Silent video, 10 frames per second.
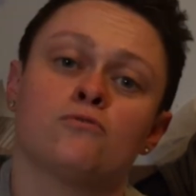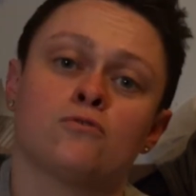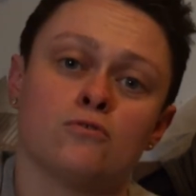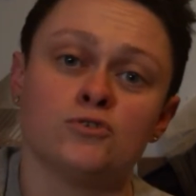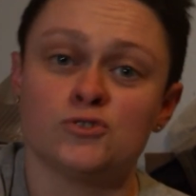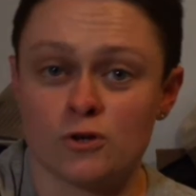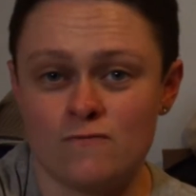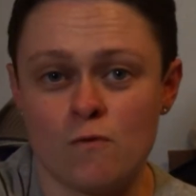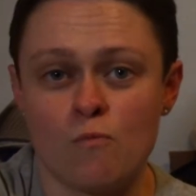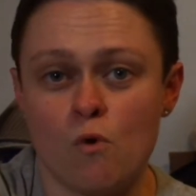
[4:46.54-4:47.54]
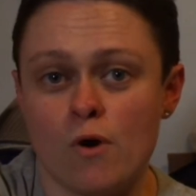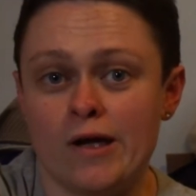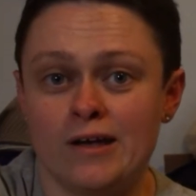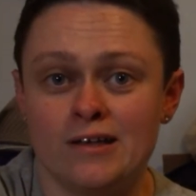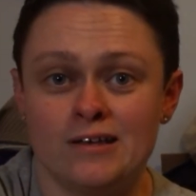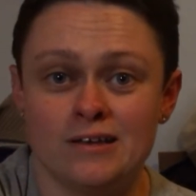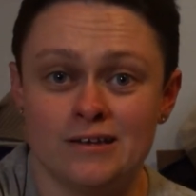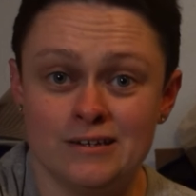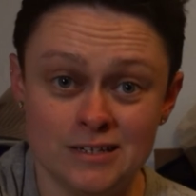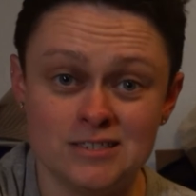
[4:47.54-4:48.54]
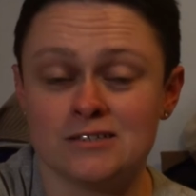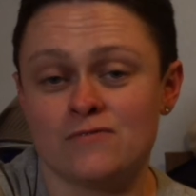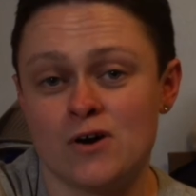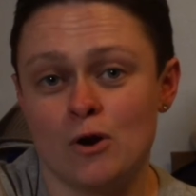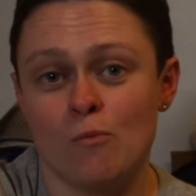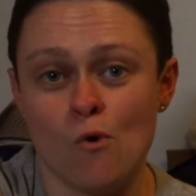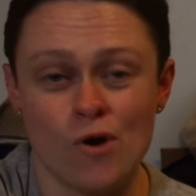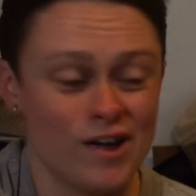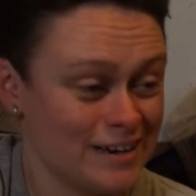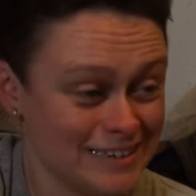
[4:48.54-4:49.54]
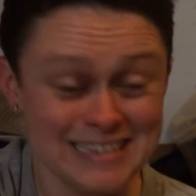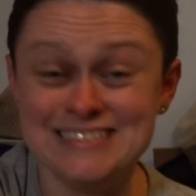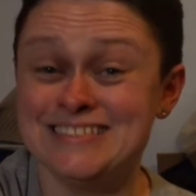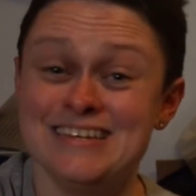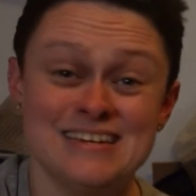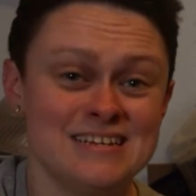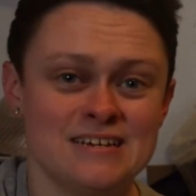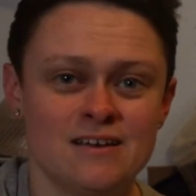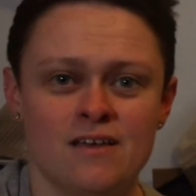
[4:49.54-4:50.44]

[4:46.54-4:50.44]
girl's looking for boy, needs to find a boy, needs a date.